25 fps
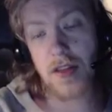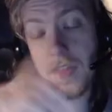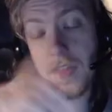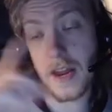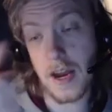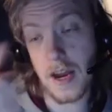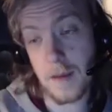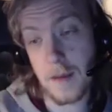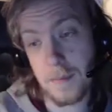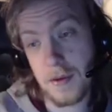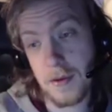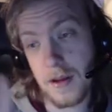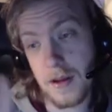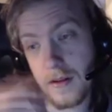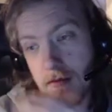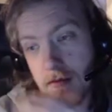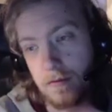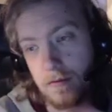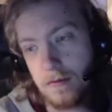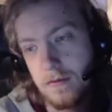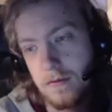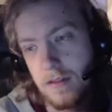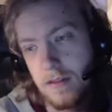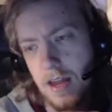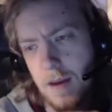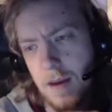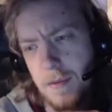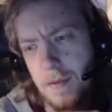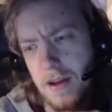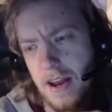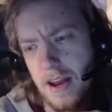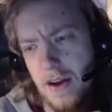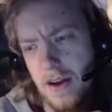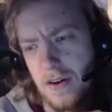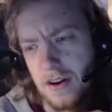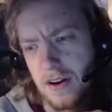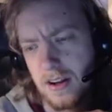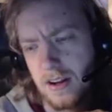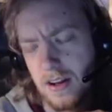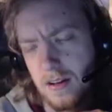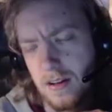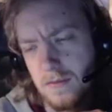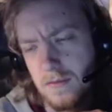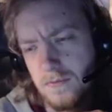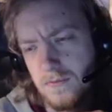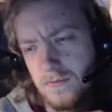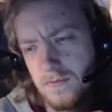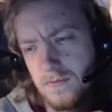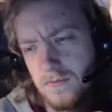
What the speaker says: Then I beat Erica.